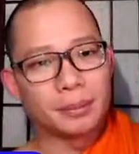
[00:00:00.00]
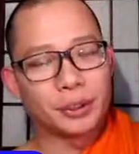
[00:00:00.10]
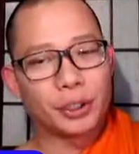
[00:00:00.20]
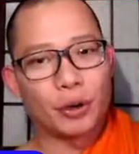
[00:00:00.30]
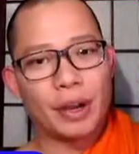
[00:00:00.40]

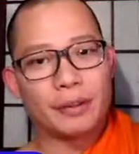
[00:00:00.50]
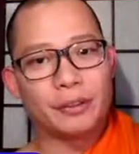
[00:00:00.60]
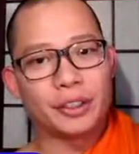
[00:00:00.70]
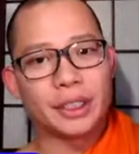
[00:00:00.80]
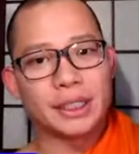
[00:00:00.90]
So ever
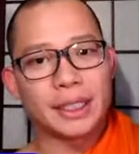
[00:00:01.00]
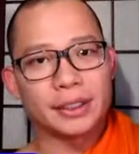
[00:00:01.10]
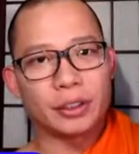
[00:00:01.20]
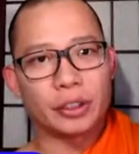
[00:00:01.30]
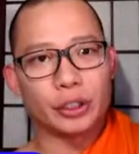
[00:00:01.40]
since I
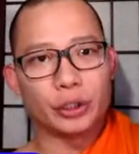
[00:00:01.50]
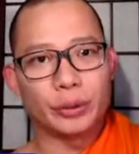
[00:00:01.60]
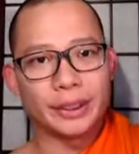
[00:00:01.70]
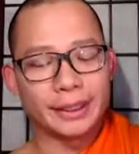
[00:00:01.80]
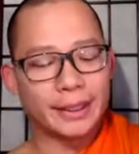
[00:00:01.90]
started
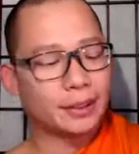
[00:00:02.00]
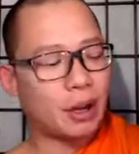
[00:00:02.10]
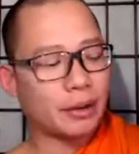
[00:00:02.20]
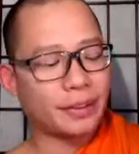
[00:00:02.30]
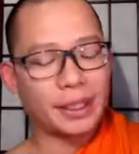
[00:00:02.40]
doing the
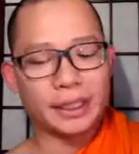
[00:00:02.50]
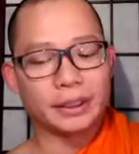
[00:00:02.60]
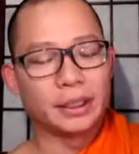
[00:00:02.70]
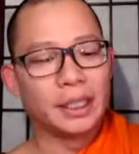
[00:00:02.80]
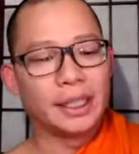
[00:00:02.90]
TikTok thing
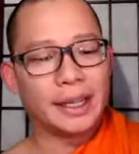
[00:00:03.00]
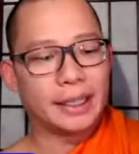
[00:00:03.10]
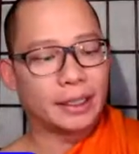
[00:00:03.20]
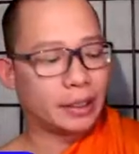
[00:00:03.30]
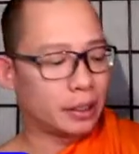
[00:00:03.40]

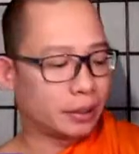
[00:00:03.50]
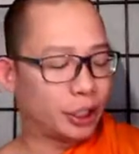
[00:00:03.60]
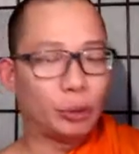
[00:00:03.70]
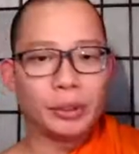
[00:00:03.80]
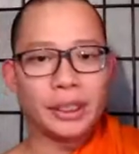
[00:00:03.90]
and
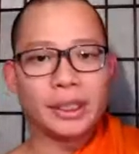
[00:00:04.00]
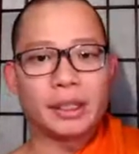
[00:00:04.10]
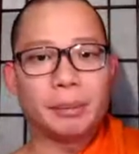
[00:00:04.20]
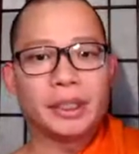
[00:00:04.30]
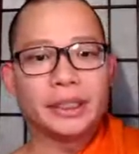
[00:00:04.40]
accumulated
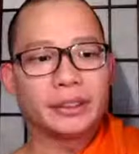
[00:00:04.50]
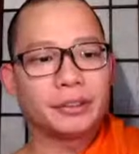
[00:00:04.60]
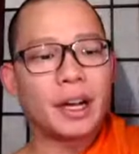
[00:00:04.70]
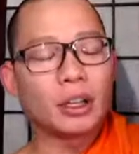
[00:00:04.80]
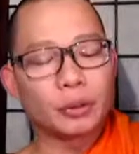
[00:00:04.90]
1 million
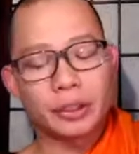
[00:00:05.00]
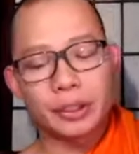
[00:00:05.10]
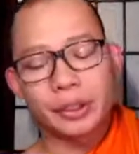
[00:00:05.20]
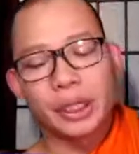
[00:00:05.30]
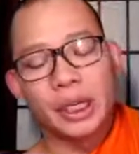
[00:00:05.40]

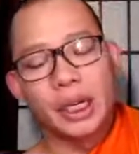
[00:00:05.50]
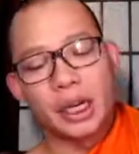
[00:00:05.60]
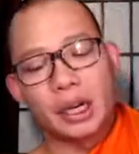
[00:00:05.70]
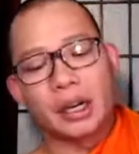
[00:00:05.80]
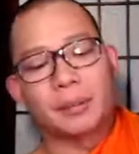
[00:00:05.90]
followers,
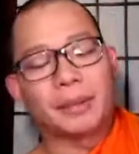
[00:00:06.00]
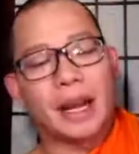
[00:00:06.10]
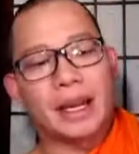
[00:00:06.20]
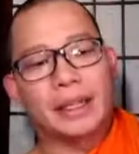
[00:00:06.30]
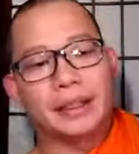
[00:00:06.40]

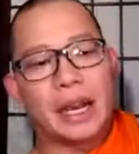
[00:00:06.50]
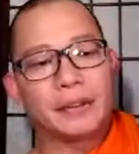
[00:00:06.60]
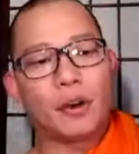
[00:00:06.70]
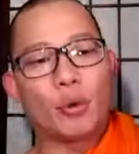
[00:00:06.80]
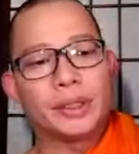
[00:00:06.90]

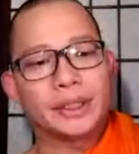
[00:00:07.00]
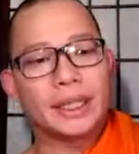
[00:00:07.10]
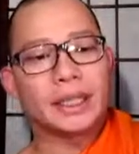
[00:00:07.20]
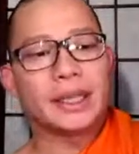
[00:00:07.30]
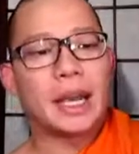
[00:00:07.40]
I've always
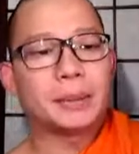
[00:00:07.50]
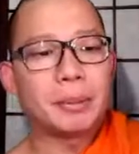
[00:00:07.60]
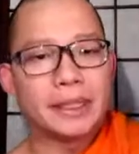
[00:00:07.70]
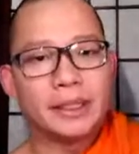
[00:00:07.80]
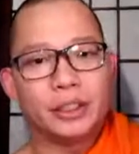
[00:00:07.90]
kept
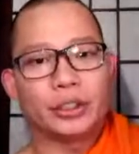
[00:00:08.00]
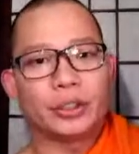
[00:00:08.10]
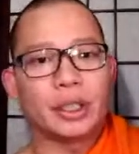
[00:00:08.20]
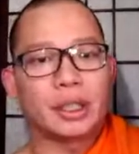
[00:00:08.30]
my teacher